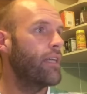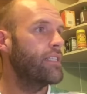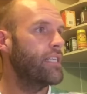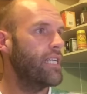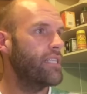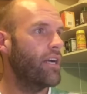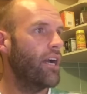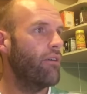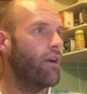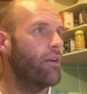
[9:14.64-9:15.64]

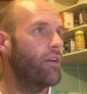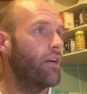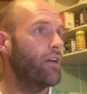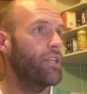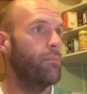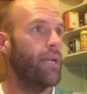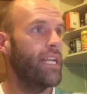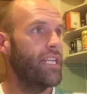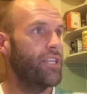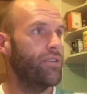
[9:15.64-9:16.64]
CSIRO, uh, on the meat
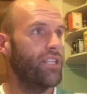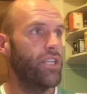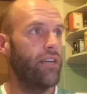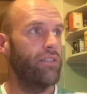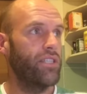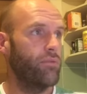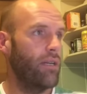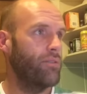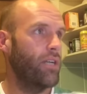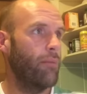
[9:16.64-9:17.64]
industry services
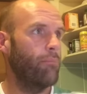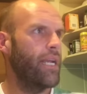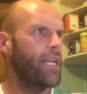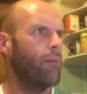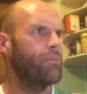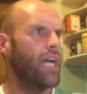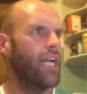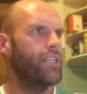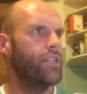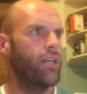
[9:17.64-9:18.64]
website,
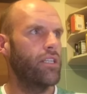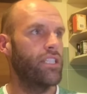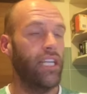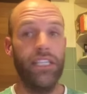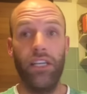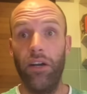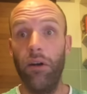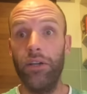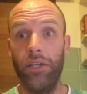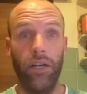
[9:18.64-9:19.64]

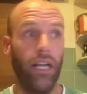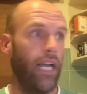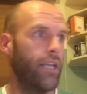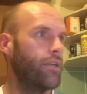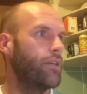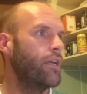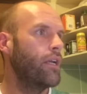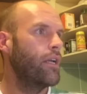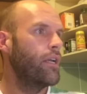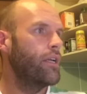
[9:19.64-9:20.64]
meatupdate.csiro.au
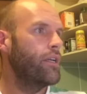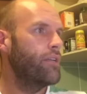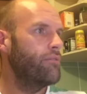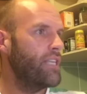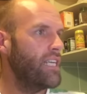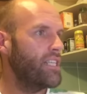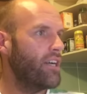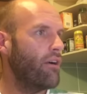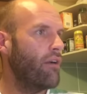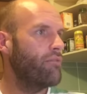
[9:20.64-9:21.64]

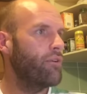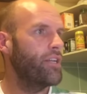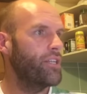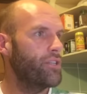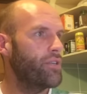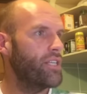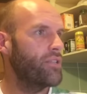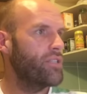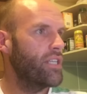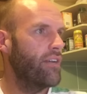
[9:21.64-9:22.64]
CSIRO Food and
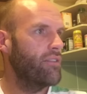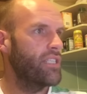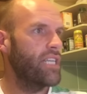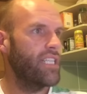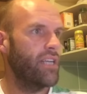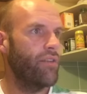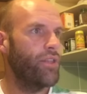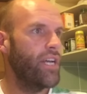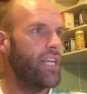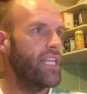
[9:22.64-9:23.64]
Nutritional Services has over
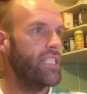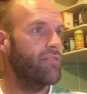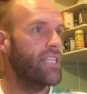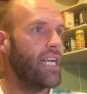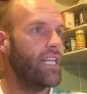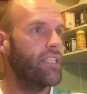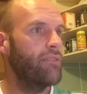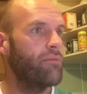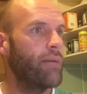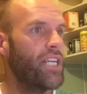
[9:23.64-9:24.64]
30 years of technical
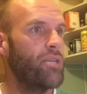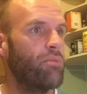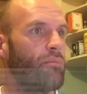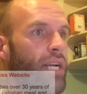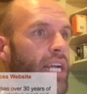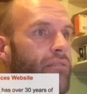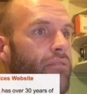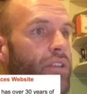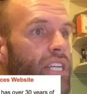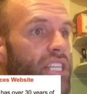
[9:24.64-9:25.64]
information prepared
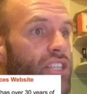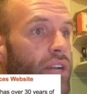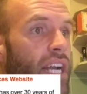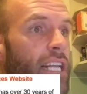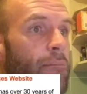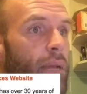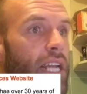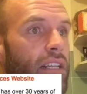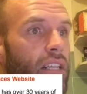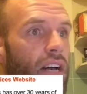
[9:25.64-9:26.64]
for the Australian
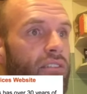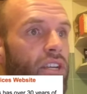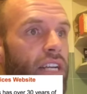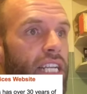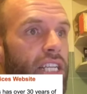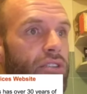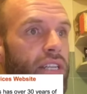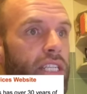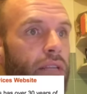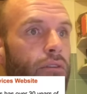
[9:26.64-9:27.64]
meat and livestock
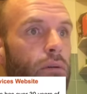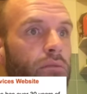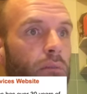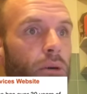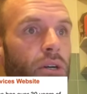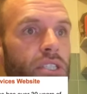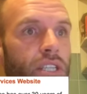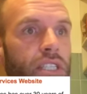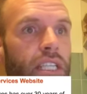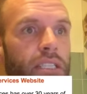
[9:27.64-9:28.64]
industries in the form of reports,
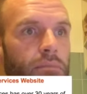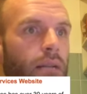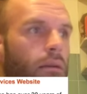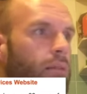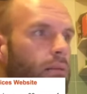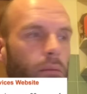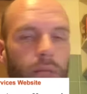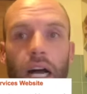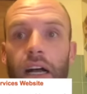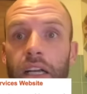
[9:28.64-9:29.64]
newsletters, blah, blah, blah, blah,
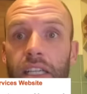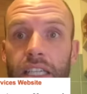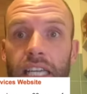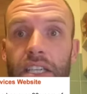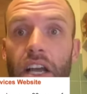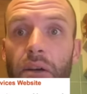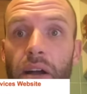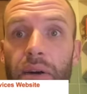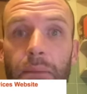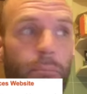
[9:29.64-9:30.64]
blah.
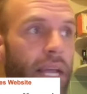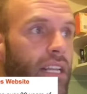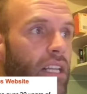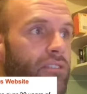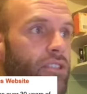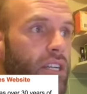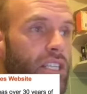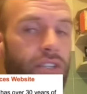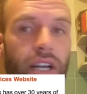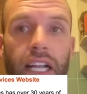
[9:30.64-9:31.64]
CSIRO and Meat and Livestock
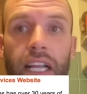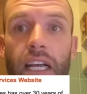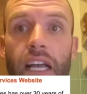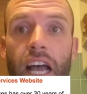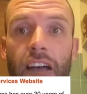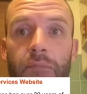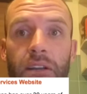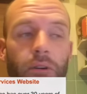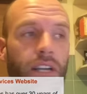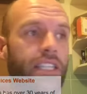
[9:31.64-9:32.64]
Australia have
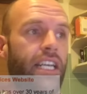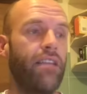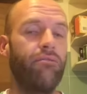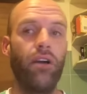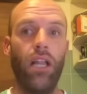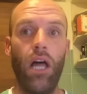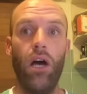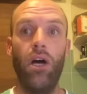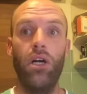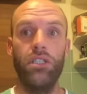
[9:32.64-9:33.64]
been working together for a
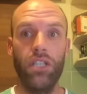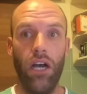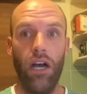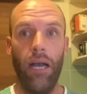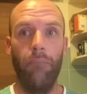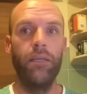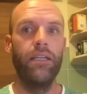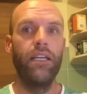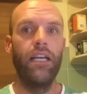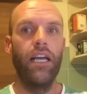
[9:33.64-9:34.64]
long time,
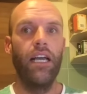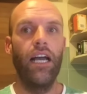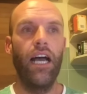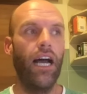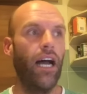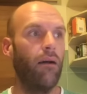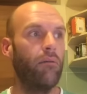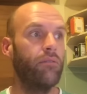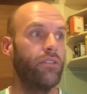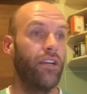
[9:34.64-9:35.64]
uh,
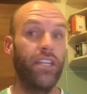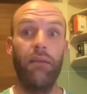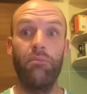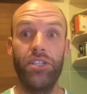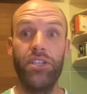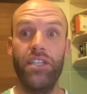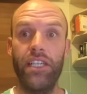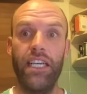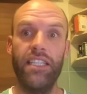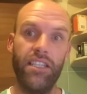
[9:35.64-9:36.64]
no doubt
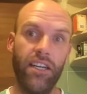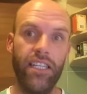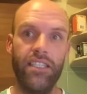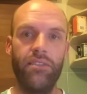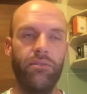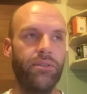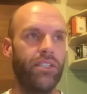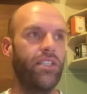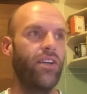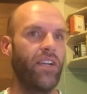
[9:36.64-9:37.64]
producing that science that we were
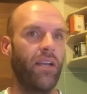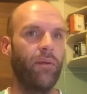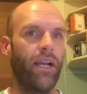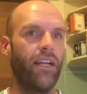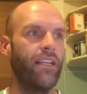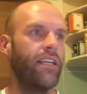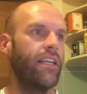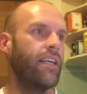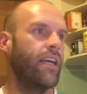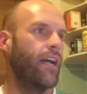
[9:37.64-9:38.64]
just talking about.
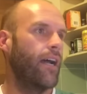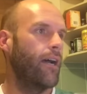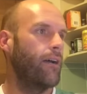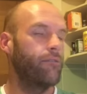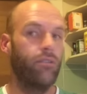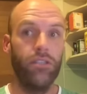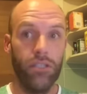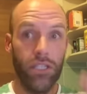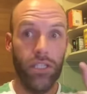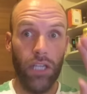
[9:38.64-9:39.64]
Uh,
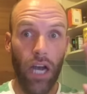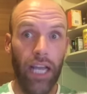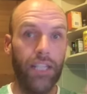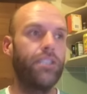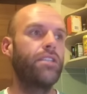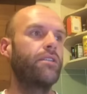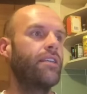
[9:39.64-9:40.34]
science.